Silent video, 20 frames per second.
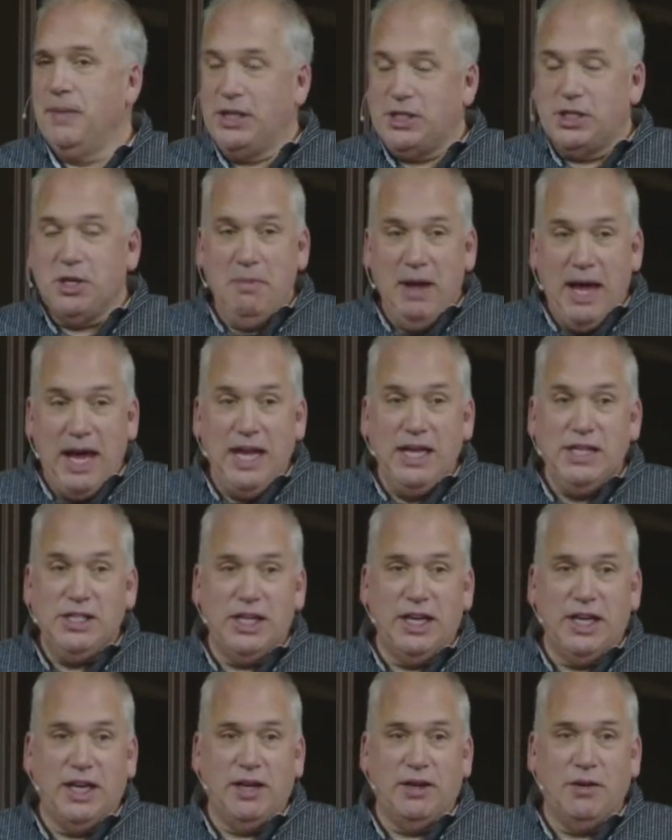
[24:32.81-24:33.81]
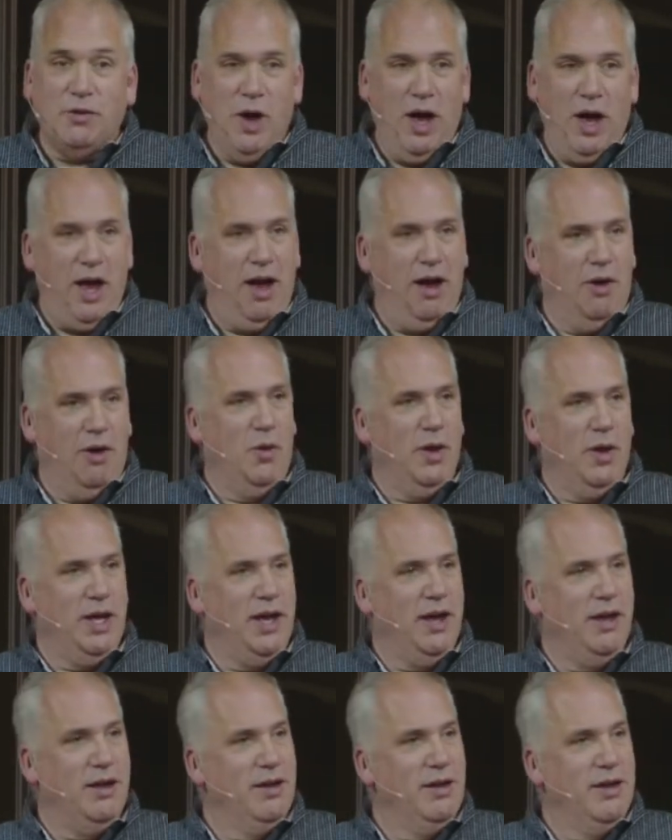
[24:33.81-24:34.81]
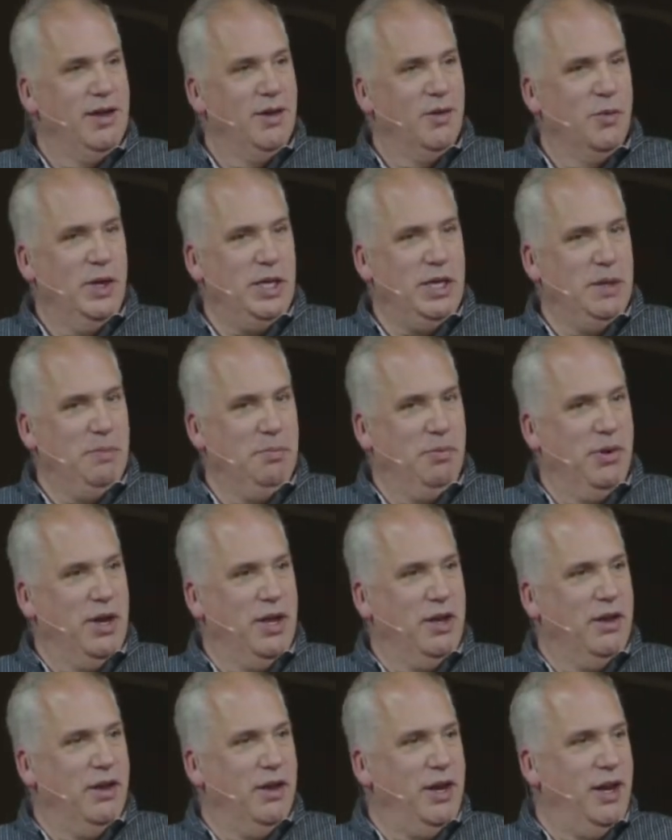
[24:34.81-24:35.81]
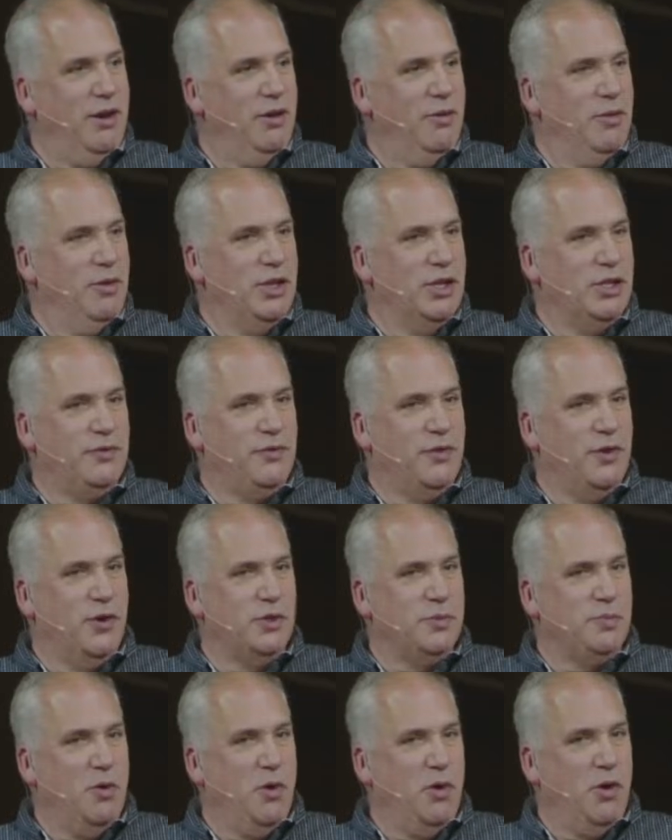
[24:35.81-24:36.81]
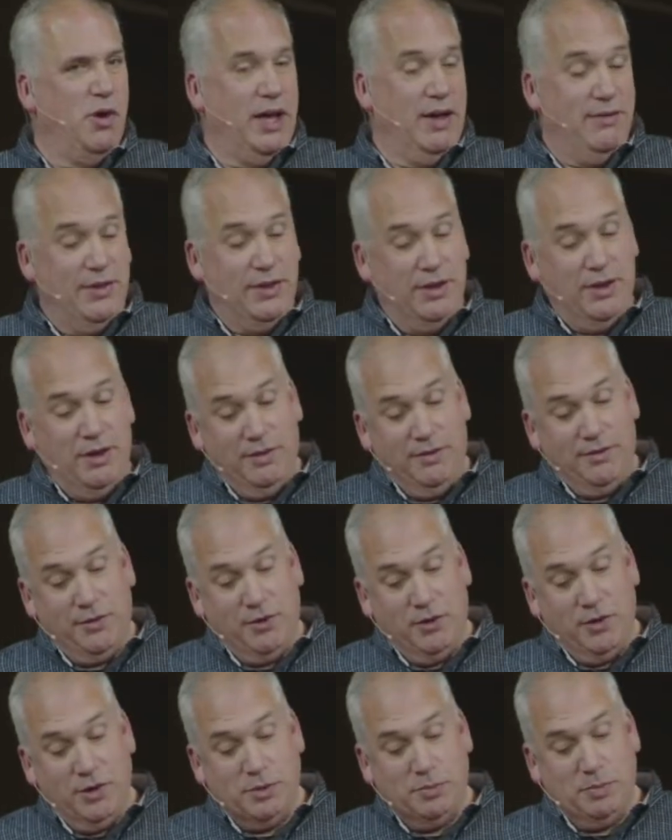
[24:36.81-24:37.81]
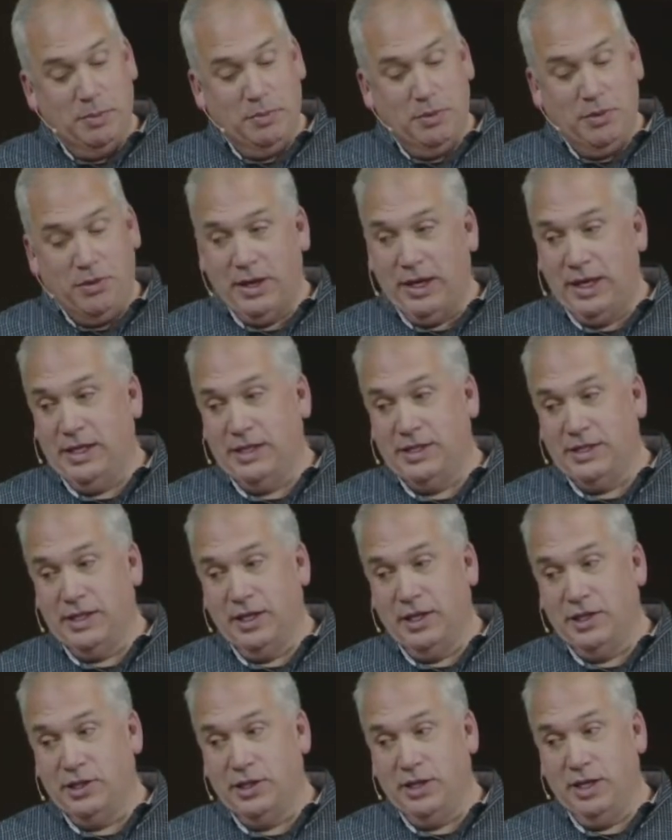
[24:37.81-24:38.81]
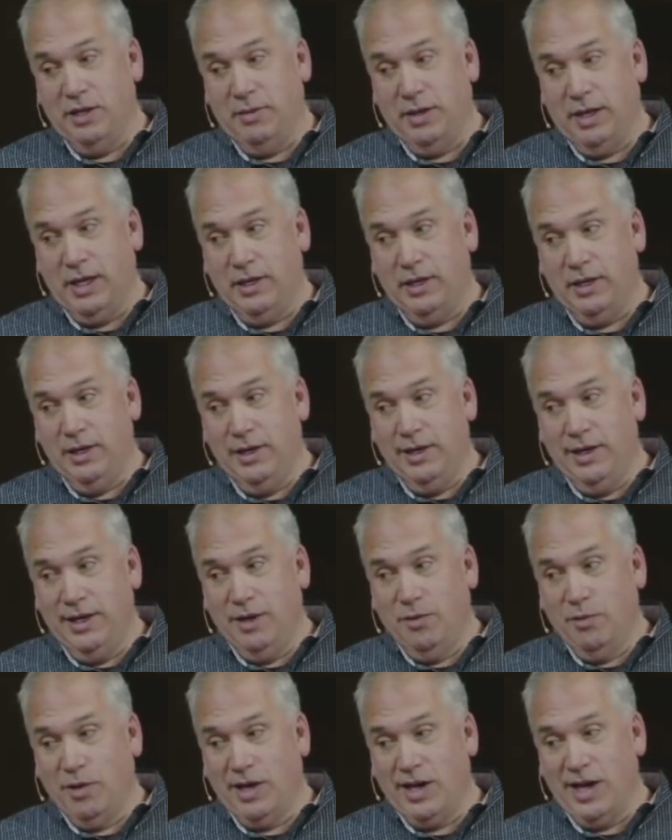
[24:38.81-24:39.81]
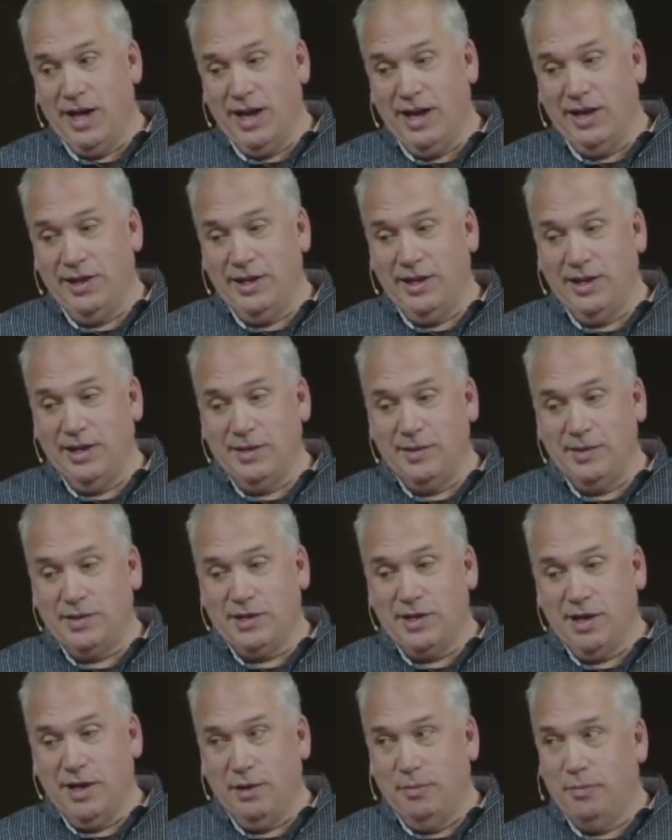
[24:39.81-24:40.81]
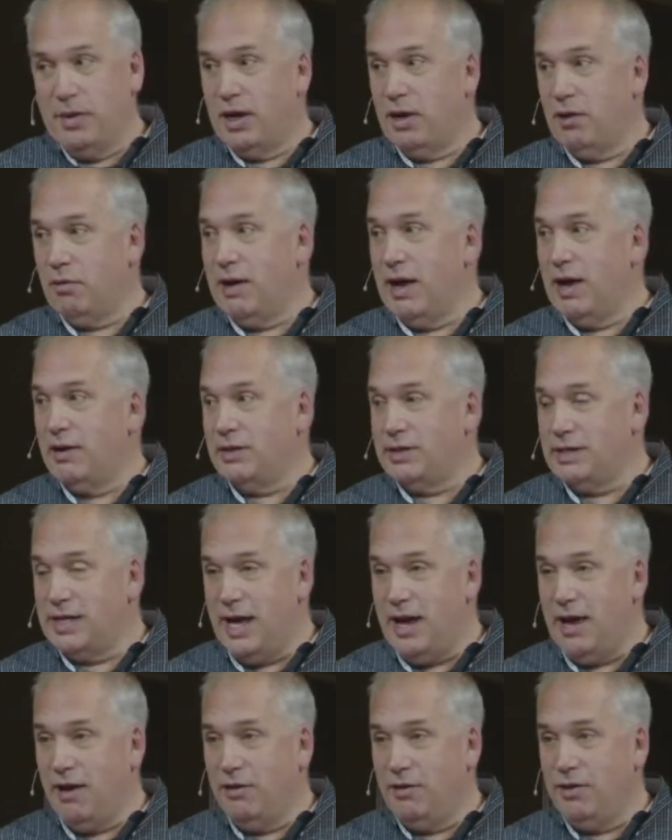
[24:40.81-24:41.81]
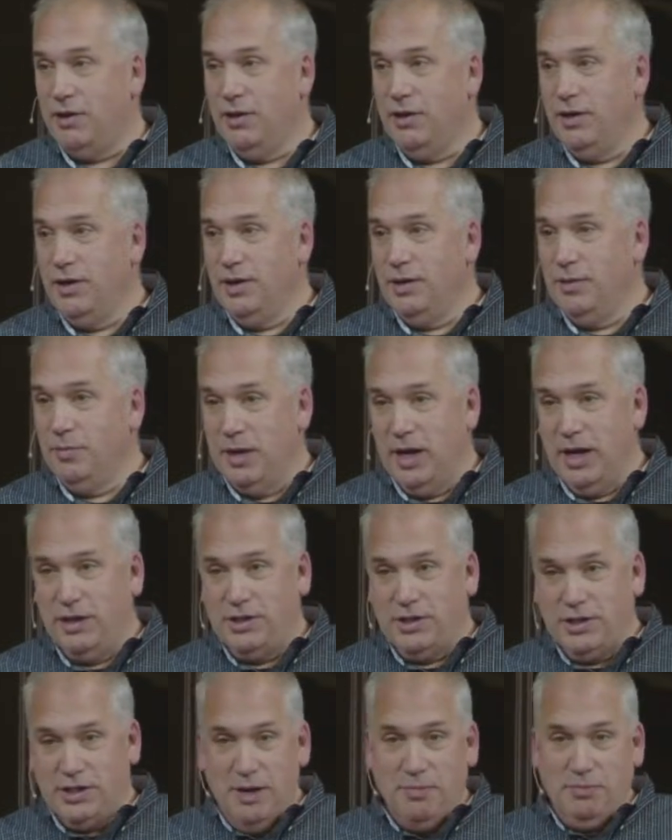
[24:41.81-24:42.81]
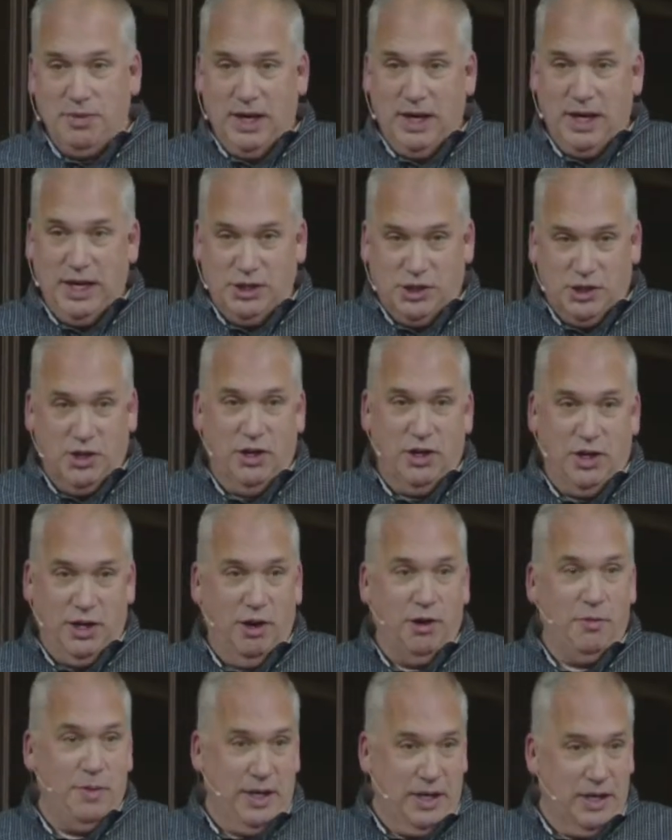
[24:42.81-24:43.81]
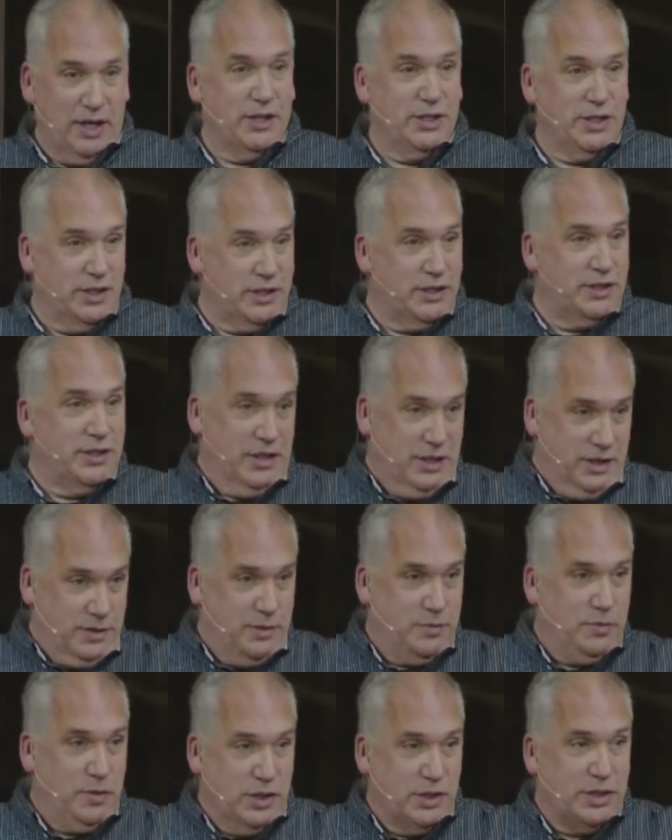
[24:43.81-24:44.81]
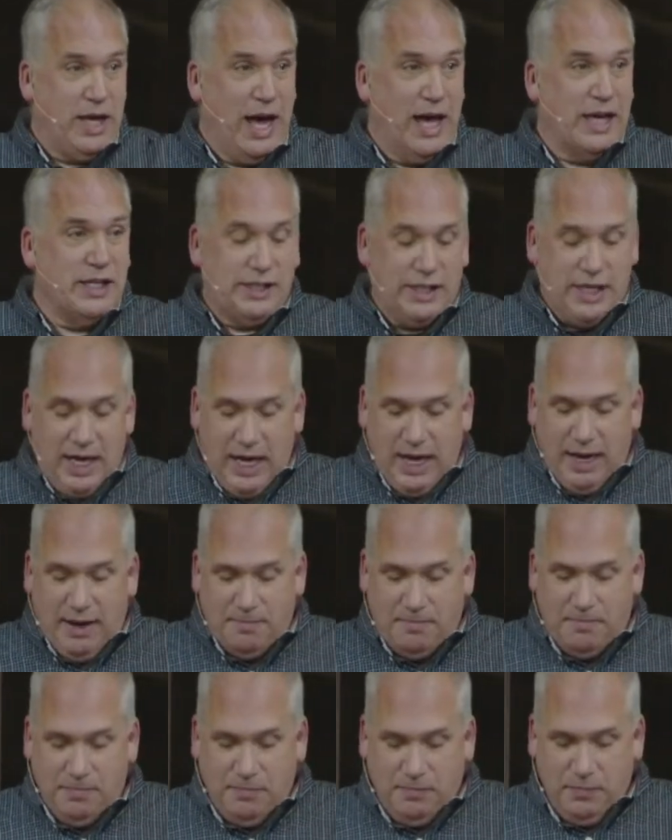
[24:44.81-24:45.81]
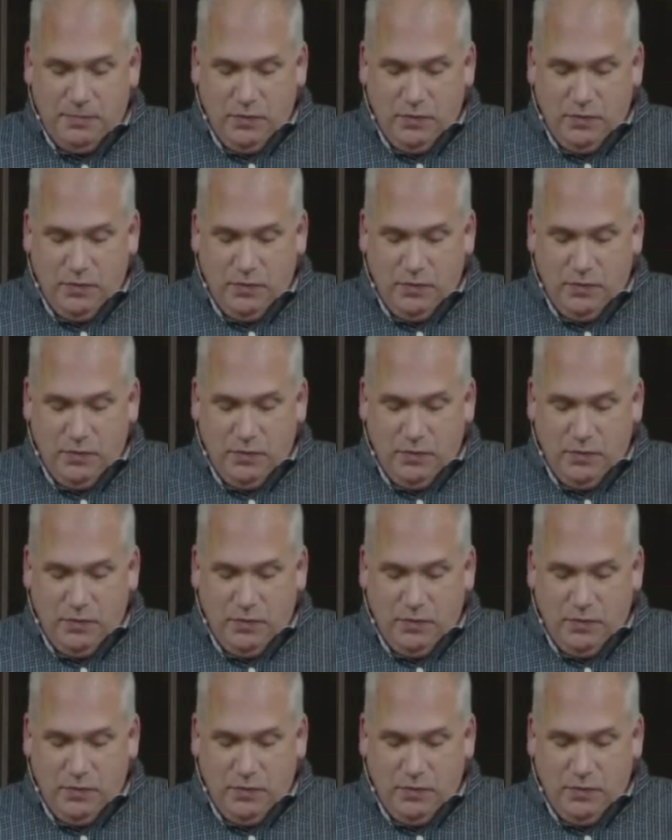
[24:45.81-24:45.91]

That's amazing. Wow, we, uh, we did pretty good here with this first boy, even though, of course, people think he's illegitimate and we're kind of the scuttlebutt around town. But something is good here because this, this, these guys came.